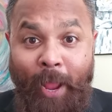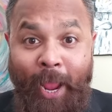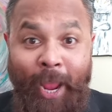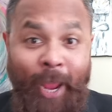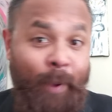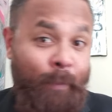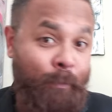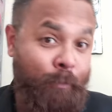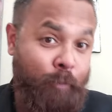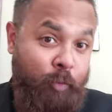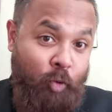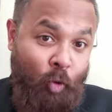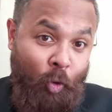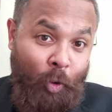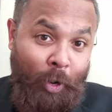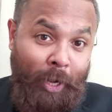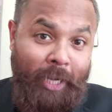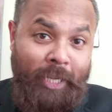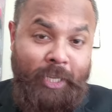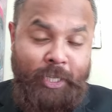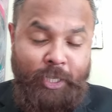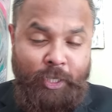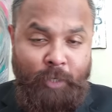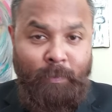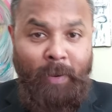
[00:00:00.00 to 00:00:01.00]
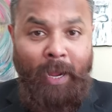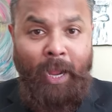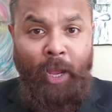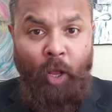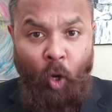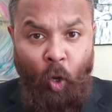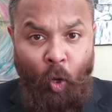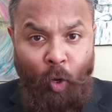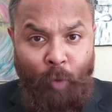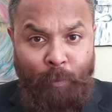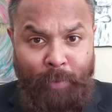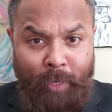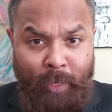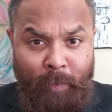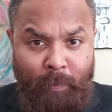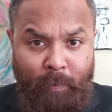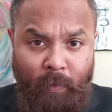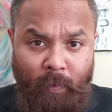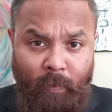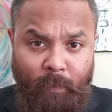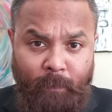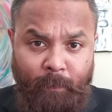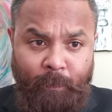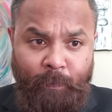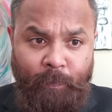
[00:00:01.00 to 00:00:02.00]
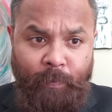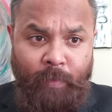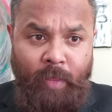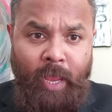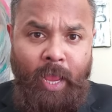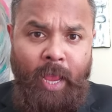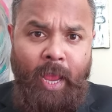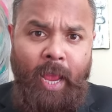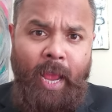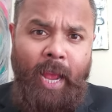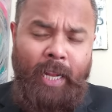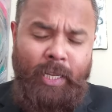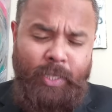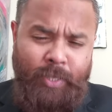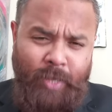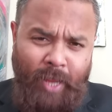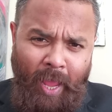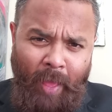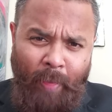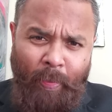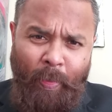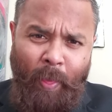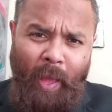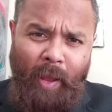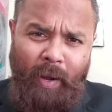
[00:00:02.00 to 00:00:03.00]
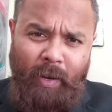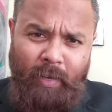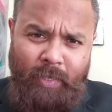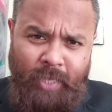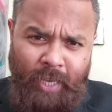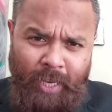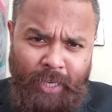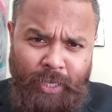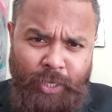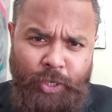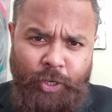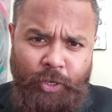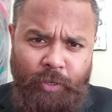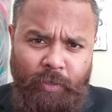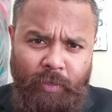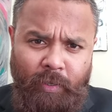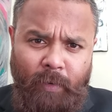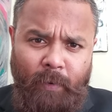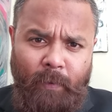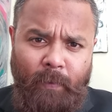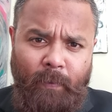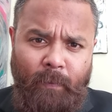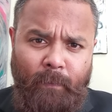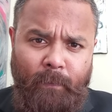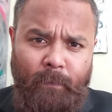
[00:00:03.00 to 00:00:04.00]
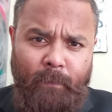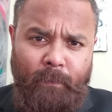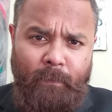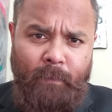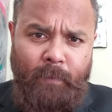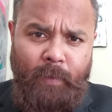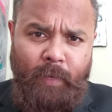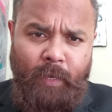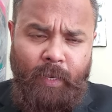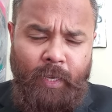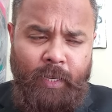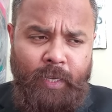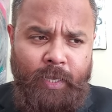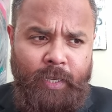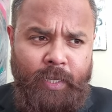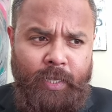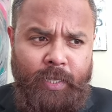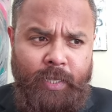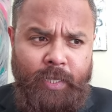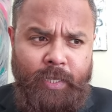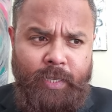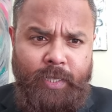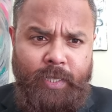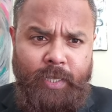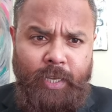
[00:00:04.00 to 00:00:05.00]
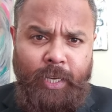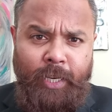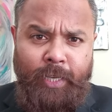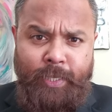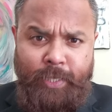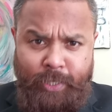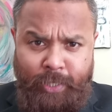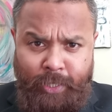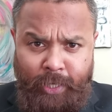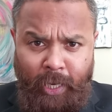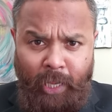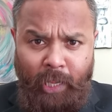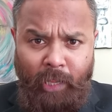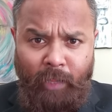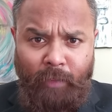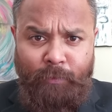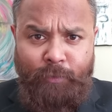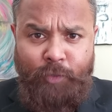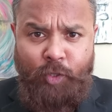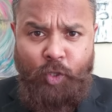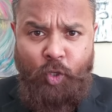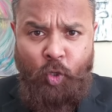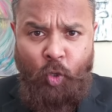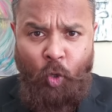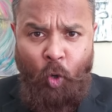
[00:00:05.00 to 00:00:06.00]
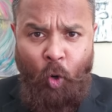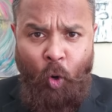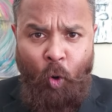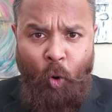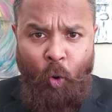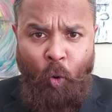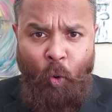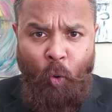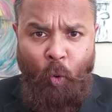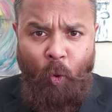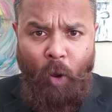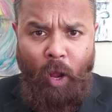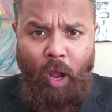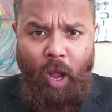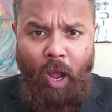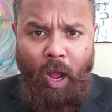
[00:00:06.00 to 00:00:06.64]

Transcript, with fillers: and praised by a lot of people, and to get that attention is itself so